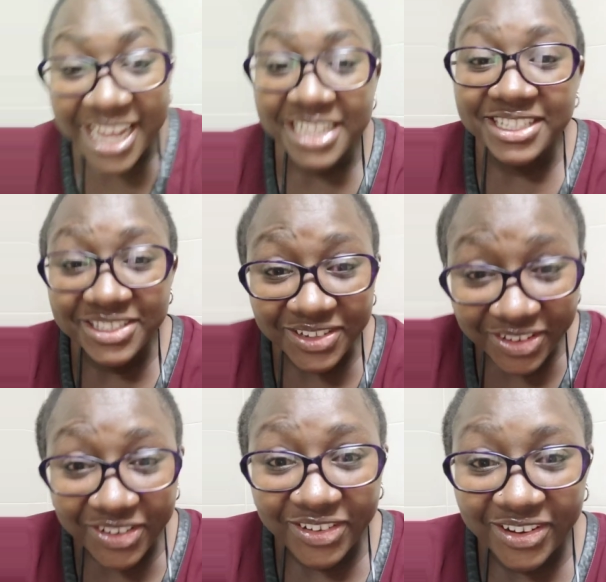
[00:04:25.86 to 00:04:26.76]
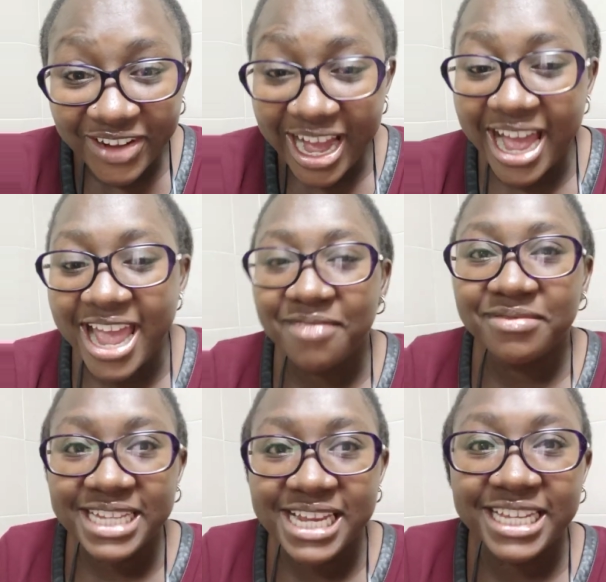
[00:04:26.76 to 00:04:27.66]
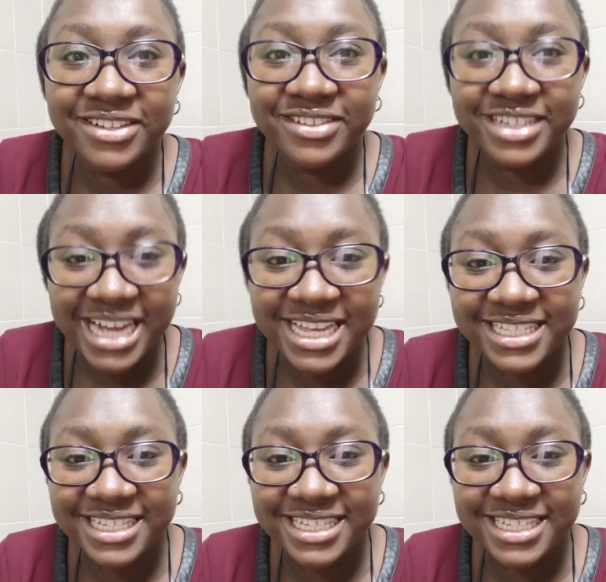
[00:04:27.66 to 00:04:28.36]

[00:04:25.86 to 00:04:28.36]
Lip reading: So I am telling you guys,